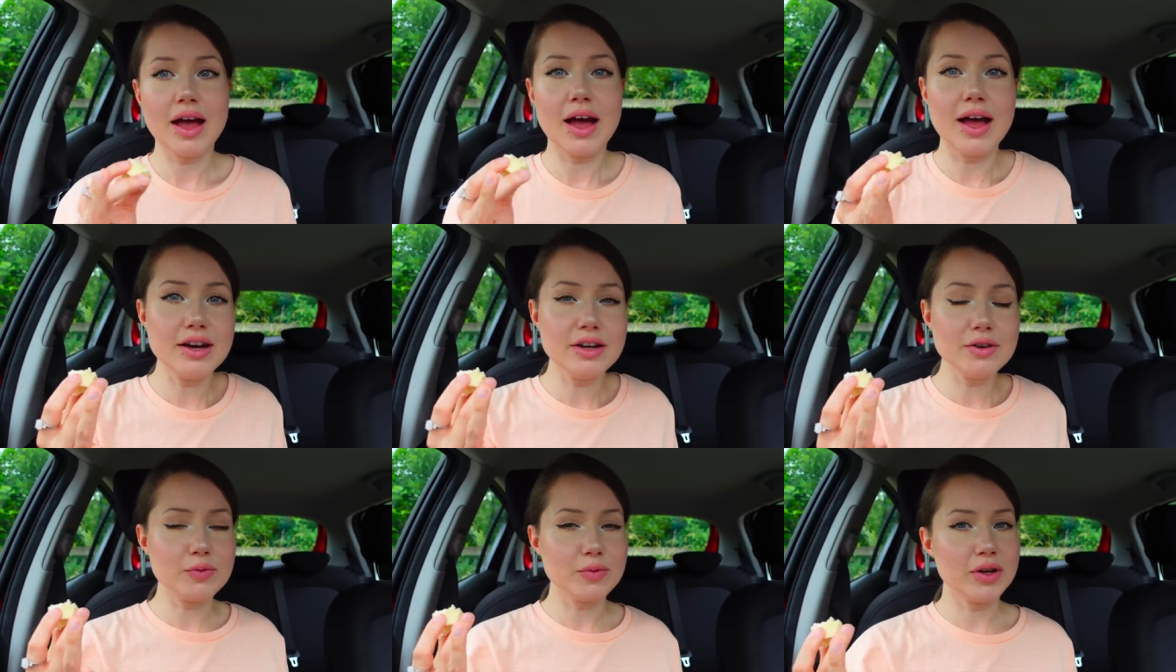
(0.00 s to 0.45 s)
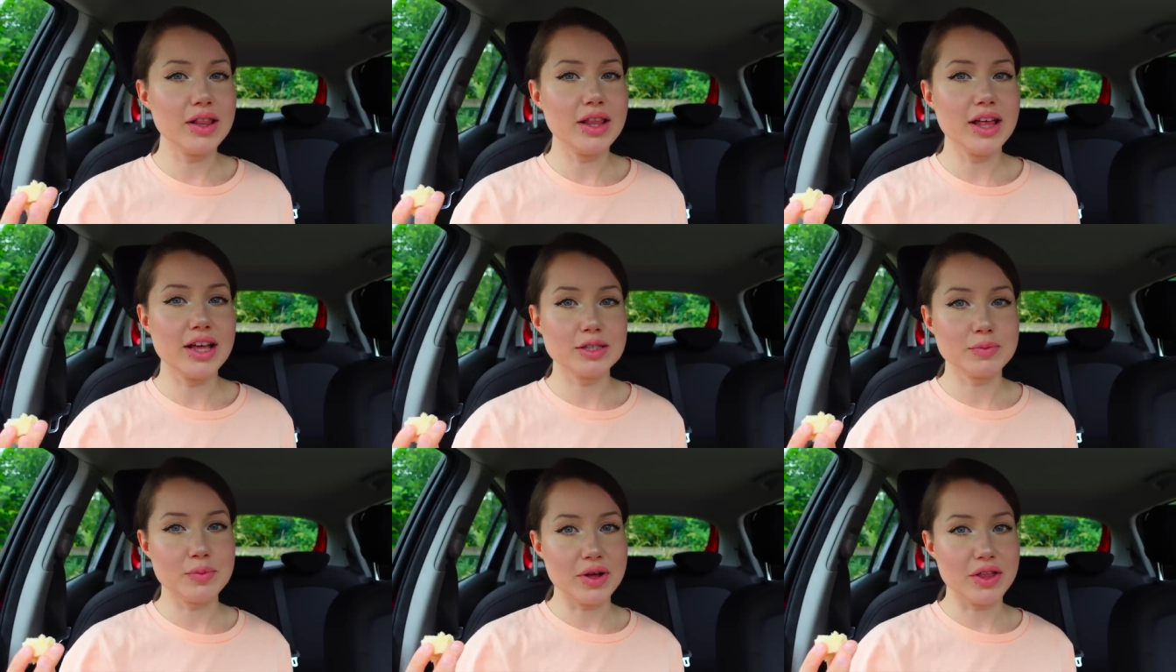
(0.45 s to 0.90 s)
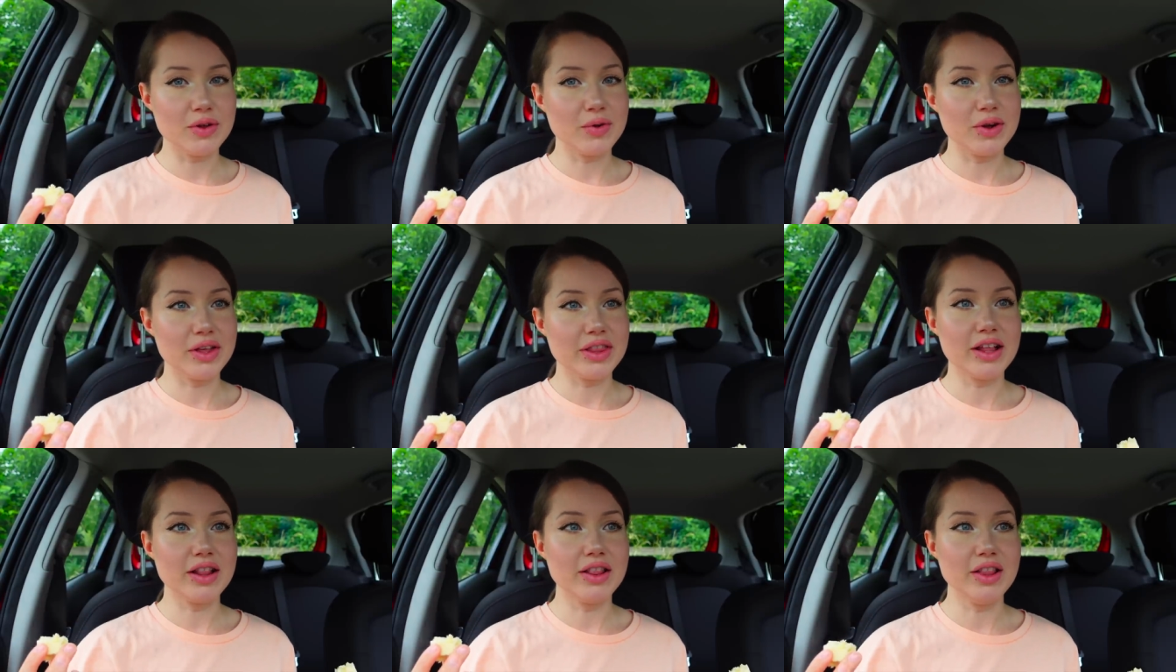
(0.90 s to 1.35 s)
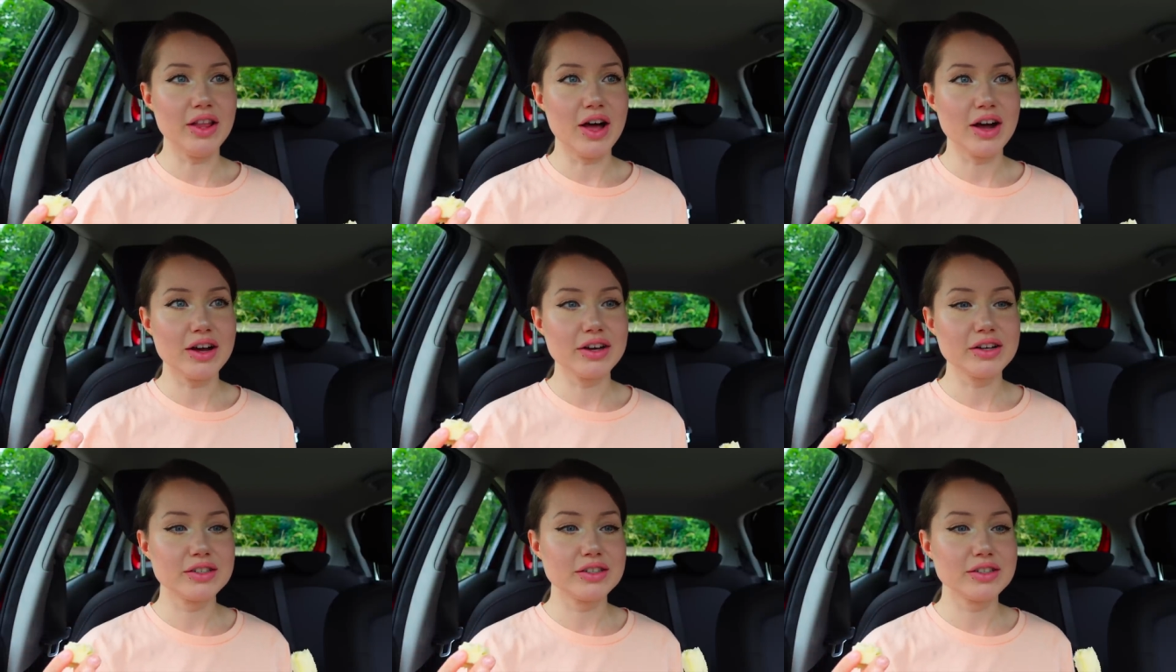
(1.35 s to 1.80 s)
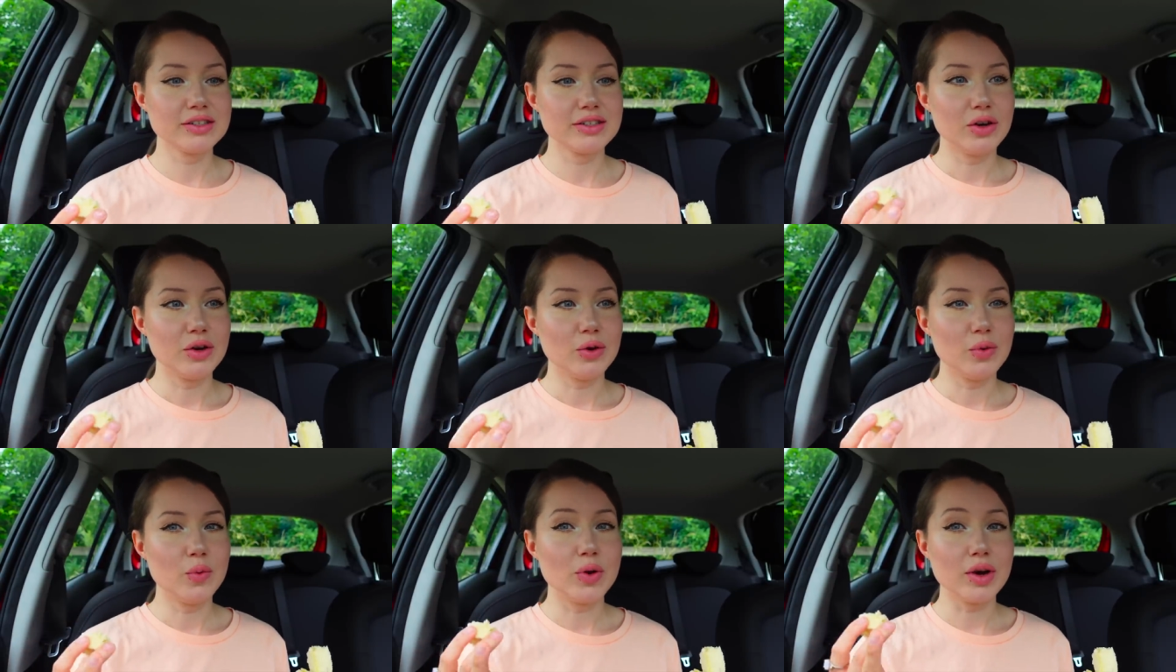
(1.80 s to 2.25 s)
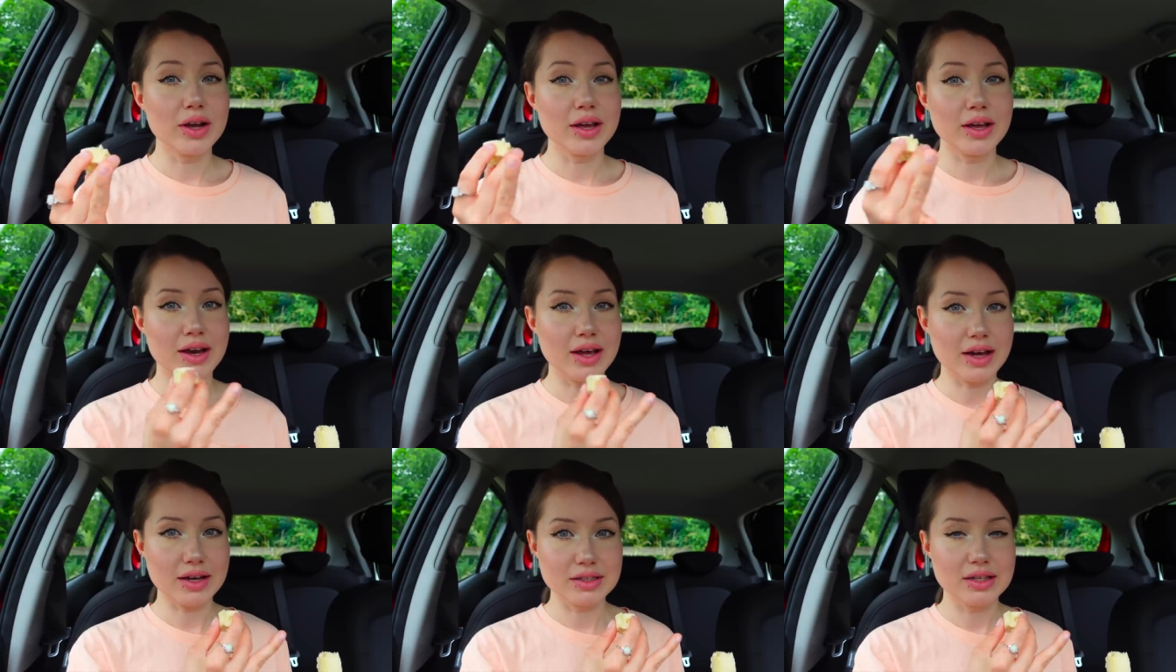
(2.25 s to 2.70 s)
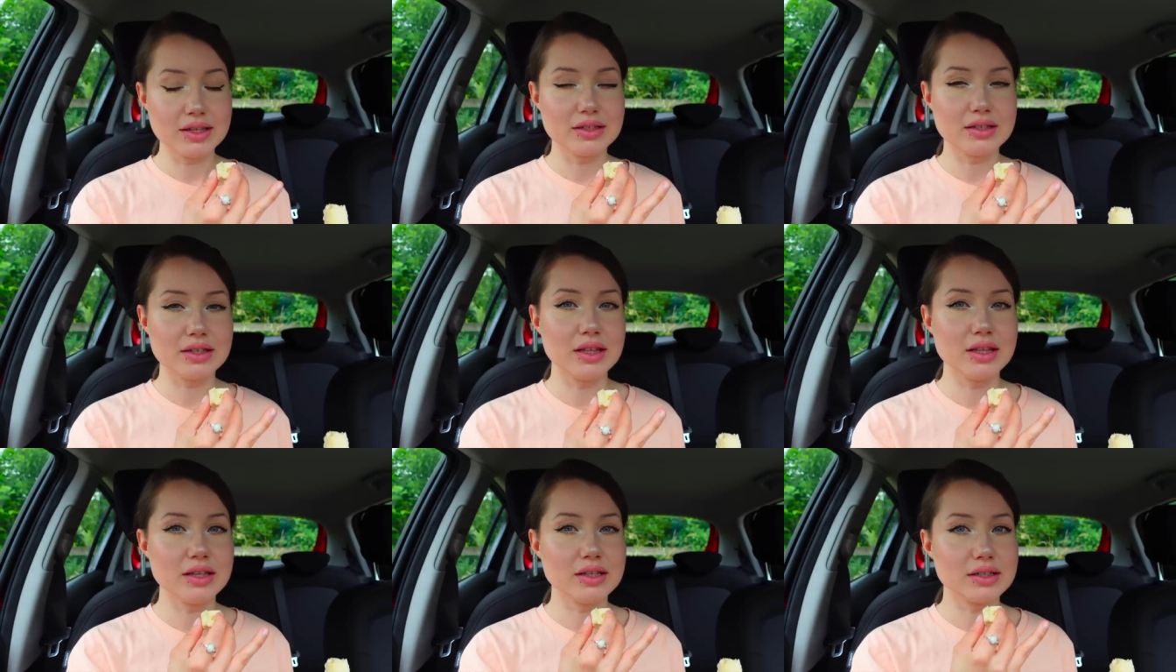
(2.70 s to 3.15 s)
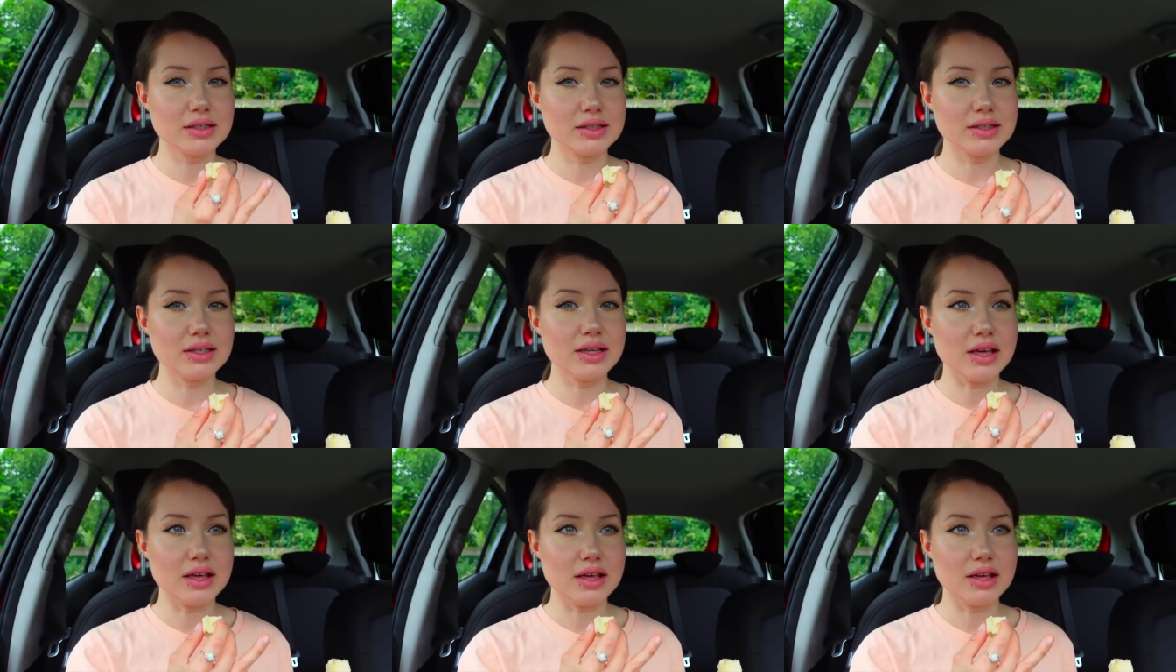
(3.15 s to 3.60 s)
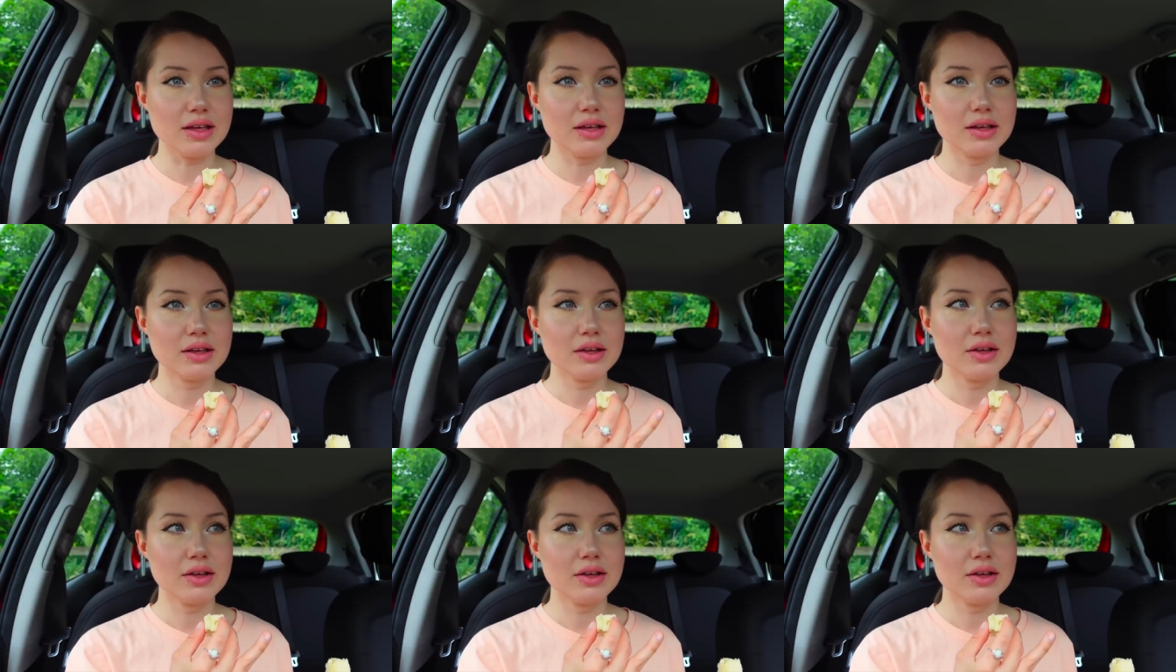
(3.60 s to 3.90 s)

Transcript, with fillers: I didn't realize, by the way, that lochs were connected to the sea